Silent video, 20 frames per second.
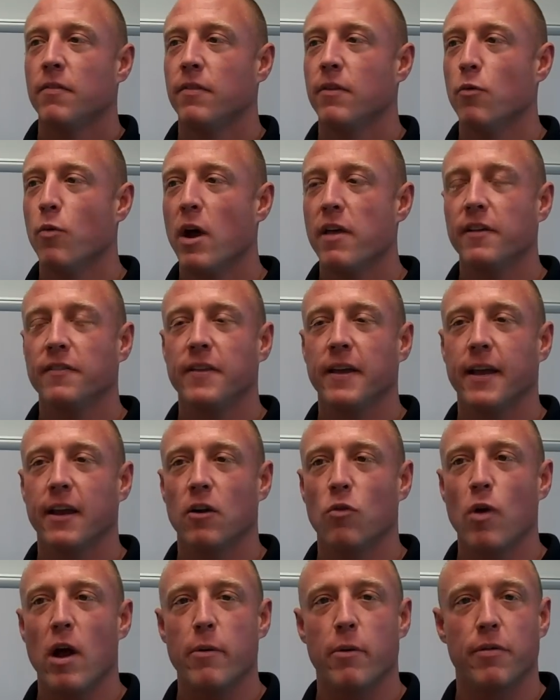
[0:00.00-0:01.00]
The way that they
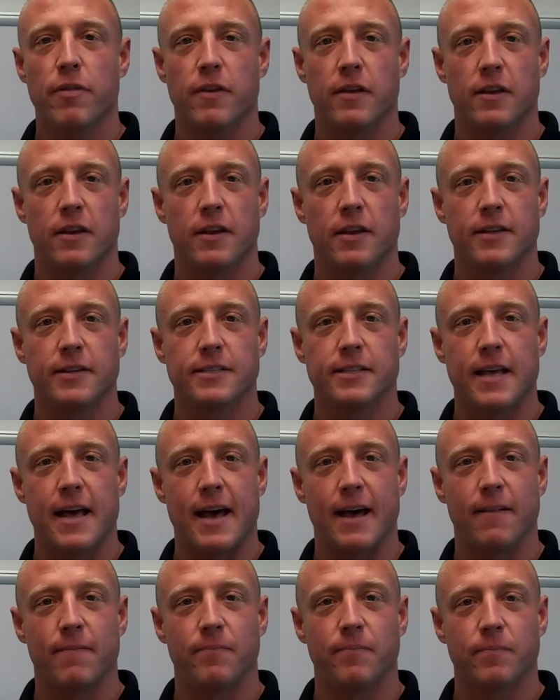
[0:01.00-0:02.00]
get away with it is
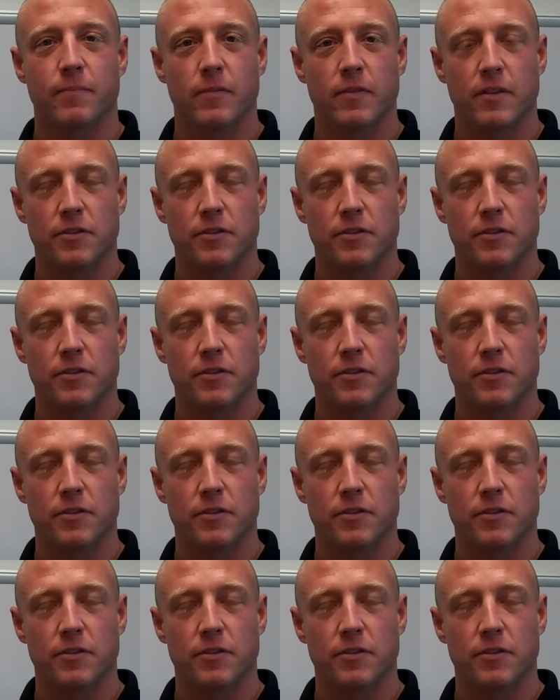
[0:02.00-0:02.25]
that